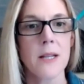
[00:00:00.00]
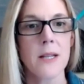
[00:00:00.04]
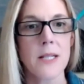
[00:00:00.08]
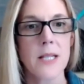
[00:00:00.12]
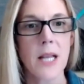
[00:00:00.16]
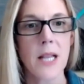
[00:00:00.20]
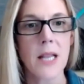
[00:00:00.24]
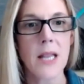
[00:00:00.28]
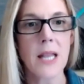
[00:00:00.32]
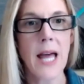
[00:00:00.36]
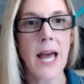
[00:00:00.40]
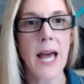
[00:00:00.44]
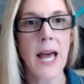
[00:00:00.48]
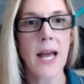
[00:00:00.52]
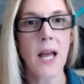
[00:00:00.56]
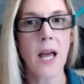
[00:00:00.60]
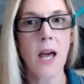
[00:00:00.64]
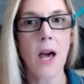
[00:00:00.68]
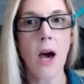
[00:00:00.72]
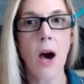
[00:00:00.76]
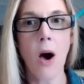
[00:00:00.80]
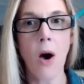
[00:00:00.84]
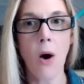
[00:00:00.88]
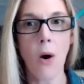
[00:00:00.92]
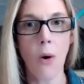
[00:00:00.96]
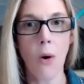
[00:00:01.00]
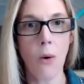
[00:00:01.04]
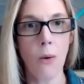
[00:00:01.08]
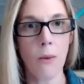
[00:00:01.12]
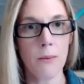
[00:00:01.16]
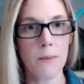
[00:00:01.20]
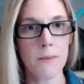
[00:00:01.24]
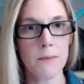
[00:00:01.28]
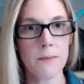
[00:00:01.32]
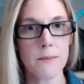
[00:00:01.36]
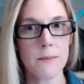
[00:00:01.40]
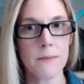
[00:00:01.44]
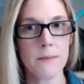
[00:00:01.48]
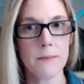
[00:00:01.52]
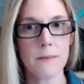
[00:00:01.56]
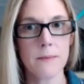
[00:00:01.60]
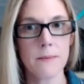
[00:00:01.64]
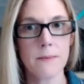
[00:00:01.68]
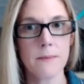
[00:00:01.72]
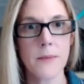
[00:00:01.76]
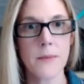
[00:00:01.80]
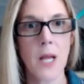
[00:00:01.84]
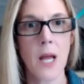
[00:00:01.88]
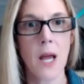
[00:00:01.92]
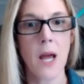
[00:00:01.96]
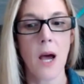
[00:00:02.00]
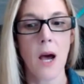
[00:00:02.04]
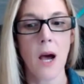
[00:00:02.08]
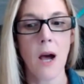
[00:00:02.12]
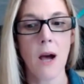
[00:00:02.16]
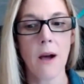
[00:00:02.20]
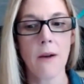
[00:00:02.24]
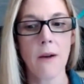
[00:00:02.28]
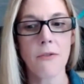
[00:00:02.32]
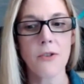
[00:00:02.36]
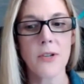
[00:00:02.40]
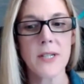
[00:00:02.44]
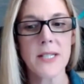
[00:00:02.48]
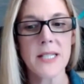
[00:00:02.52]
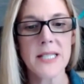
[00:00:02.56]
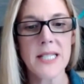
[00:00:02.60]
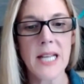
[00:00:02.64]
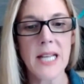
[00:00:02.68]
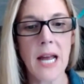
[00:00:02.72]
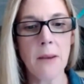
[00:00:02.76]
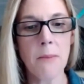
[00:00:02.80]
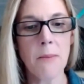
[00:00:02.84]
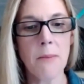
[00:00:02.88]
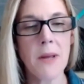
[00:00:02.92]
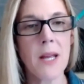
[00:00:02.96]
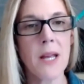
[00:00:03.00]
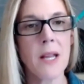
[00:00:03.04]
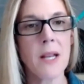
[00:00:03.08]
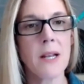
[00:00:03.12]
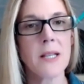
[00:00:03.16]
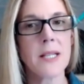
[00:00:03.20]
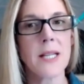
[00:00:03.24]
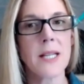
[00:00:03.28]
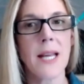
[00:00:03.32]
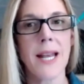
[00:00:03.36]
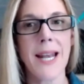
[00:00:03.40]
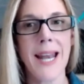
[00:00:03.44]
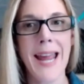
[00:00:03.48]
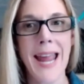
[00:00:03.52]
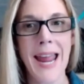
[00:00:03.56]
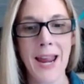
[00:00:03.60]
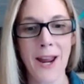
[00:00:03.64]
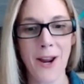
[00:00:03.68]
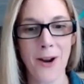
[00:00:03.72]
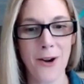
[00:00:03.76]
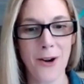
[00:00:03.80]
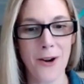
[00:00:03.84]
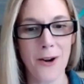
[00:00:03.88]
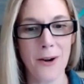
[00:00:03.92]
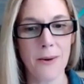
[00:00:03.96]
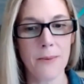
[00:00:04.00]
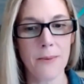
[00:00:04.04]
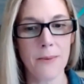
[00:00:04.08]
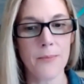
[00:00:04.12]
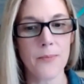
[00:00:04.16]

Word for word: to let go of resentment and anger.